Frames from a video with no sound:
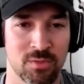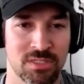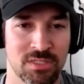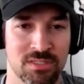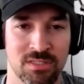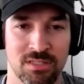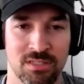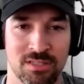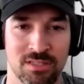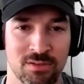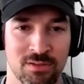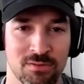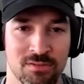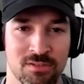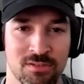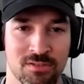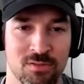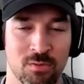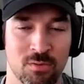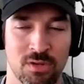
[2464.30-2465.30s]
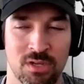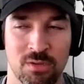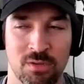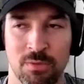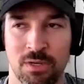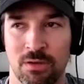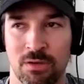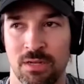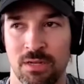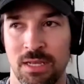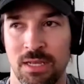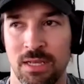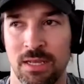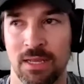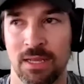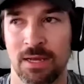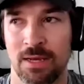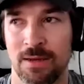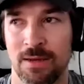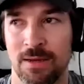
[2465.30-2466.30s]
Recently, there was a story about
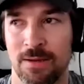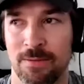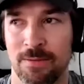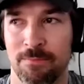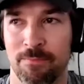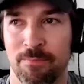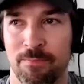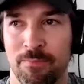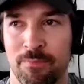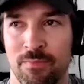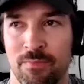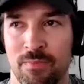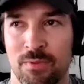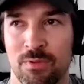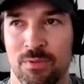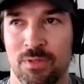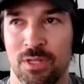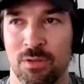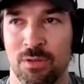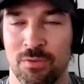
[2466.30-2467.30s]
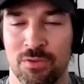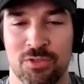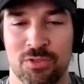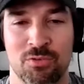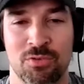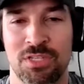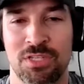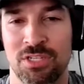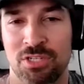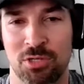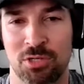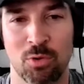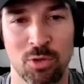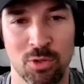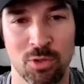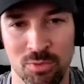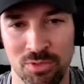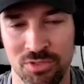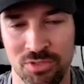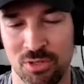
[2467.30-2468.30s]
the strategic
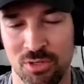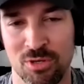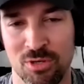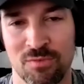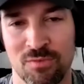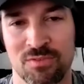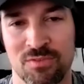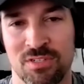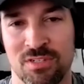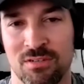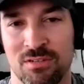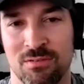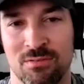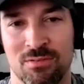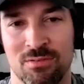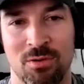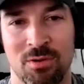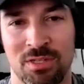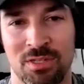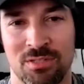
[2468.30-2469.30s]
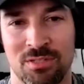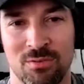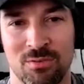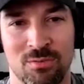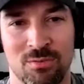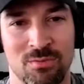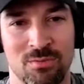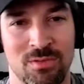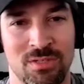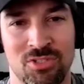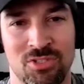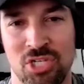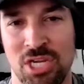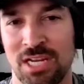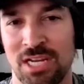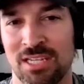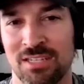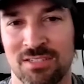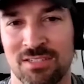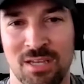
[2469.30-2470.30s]
oil reserves and going to a
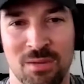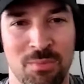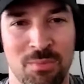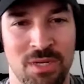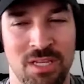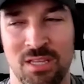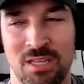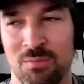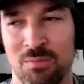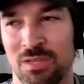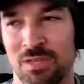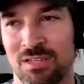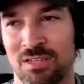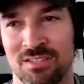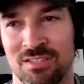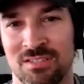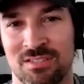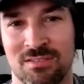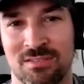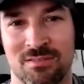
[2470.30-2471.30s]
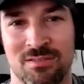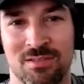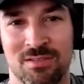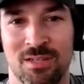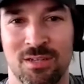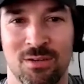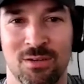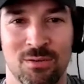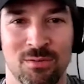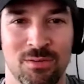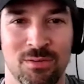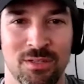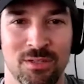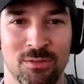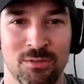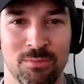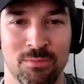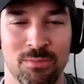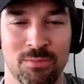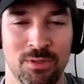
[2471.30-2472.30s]
Chinese company because
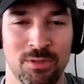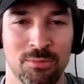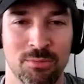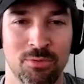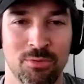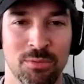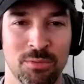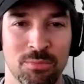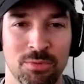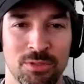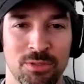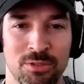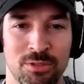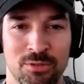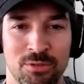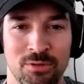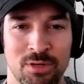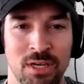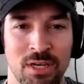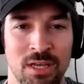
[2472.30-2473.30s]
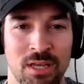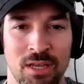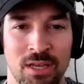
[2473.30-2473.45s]
little boy blue